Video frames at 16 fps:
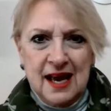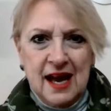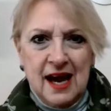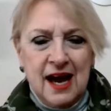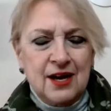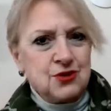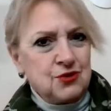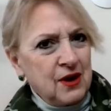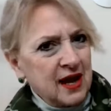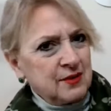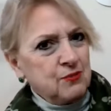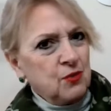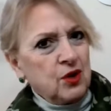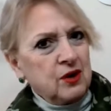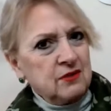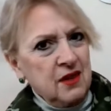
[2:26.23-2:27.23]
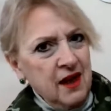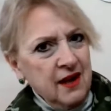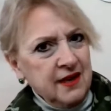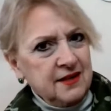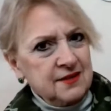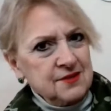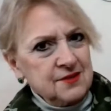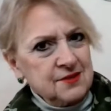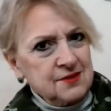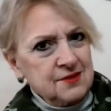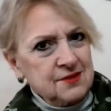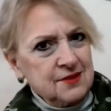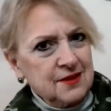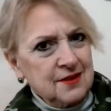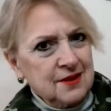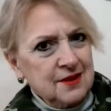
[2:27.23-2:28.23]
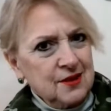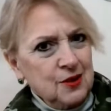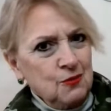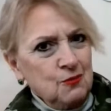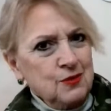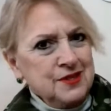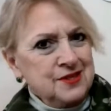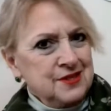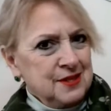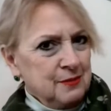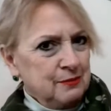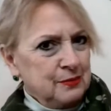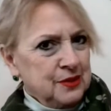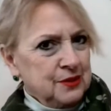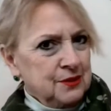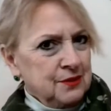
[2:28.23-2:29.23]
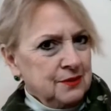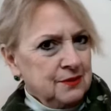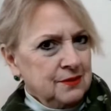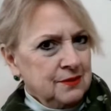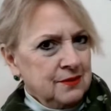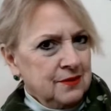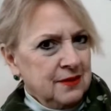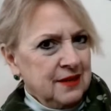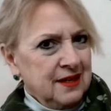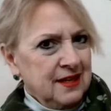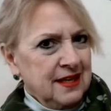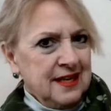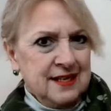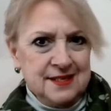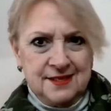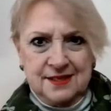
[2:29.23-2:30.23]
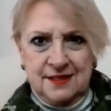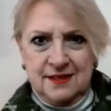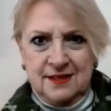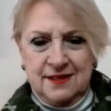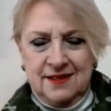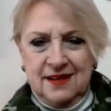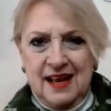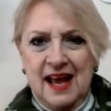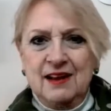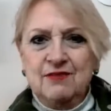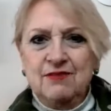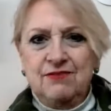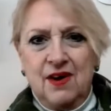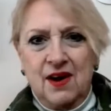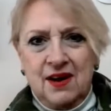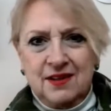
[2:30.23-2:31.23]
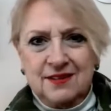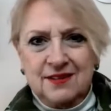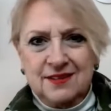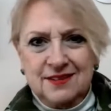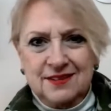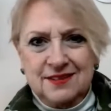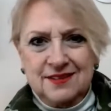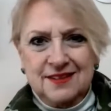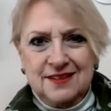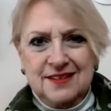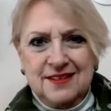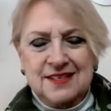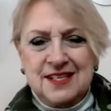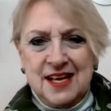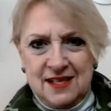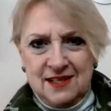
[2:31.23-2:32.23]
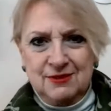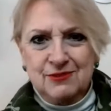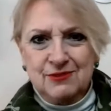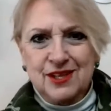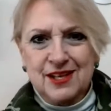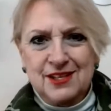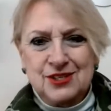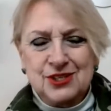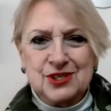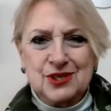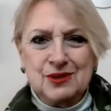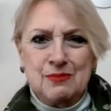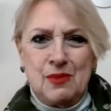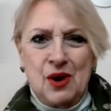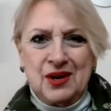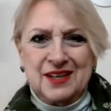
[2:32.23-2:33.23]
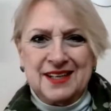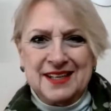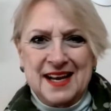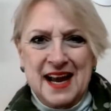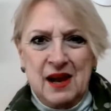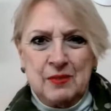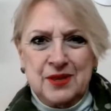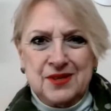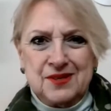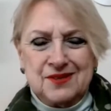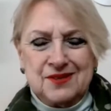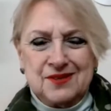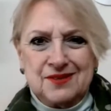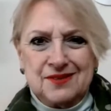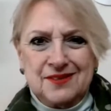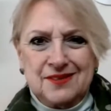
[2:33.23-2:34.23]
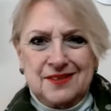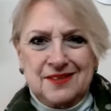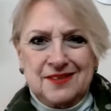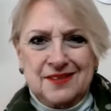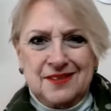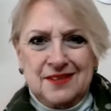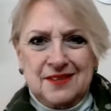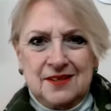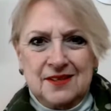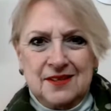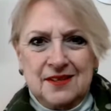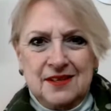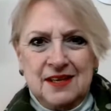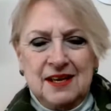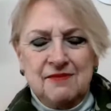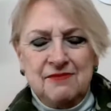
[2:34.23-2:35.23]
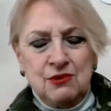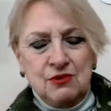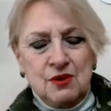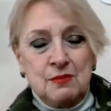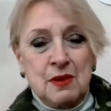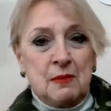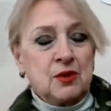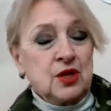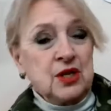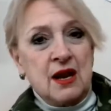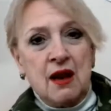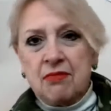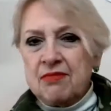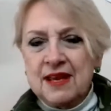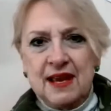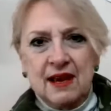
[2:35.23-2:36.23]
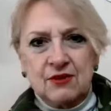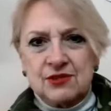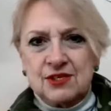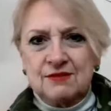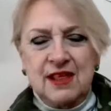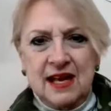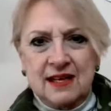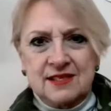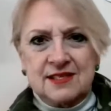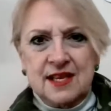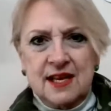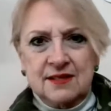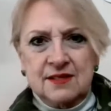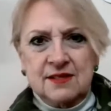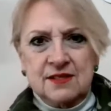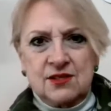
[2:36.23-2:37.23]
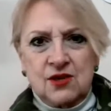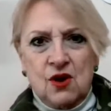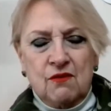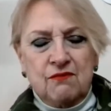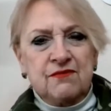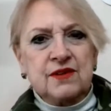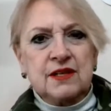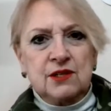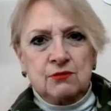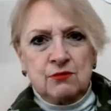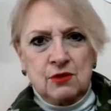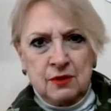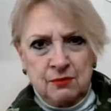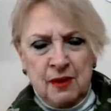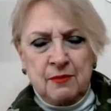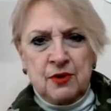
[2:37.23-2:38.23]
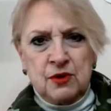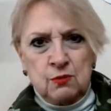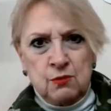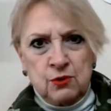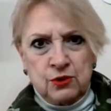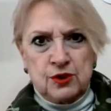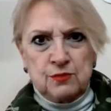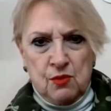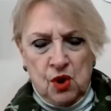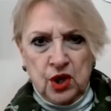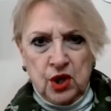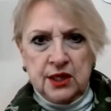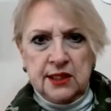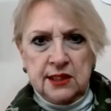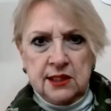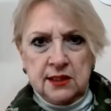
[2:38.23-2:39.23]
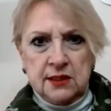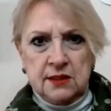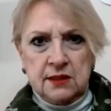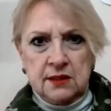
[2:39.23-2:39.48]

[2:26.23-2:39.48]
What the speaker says: attract more clients with simple, easy, and fun daily relationship marketing habits. If you remember nothing else of that sentence, hopefully you'll remember the words marketing,